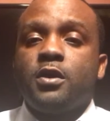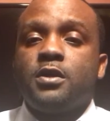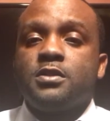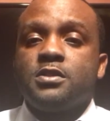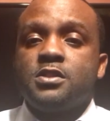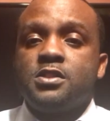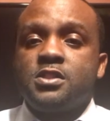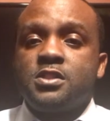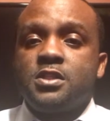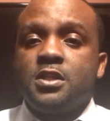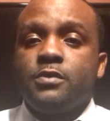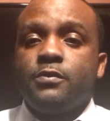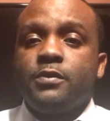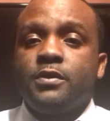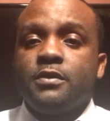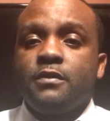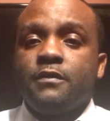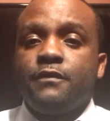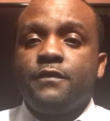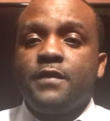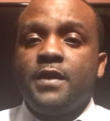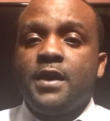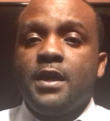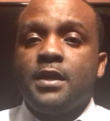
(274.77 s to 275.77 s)
considering the
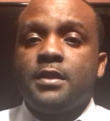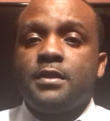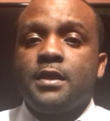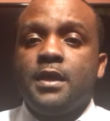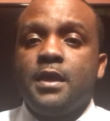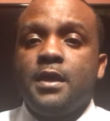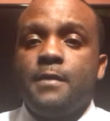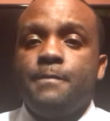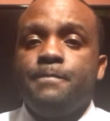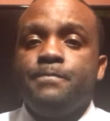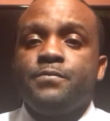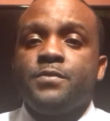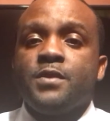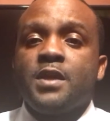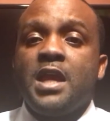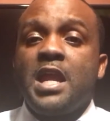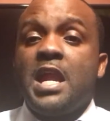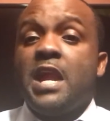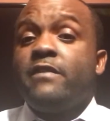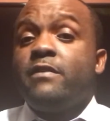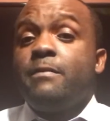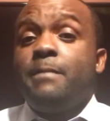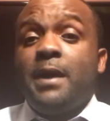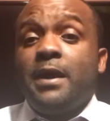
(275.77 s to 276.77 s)
fact that
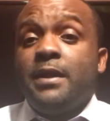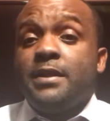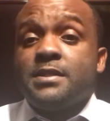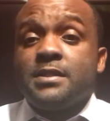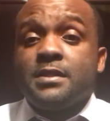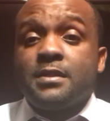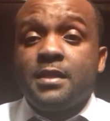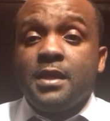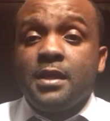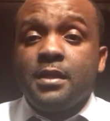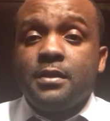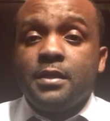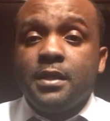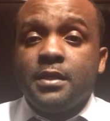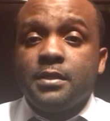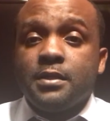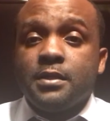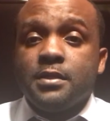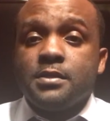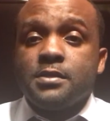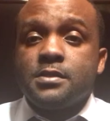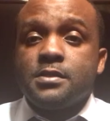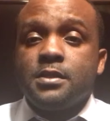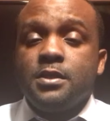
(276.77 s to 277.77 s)
everybody doesn't think like
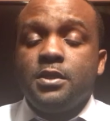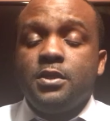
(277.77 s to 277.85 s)
us.